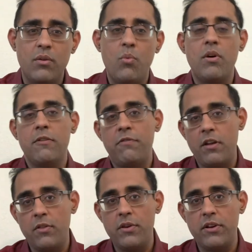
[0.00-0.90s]
want to
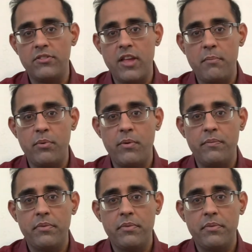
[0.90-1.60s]
follow their example.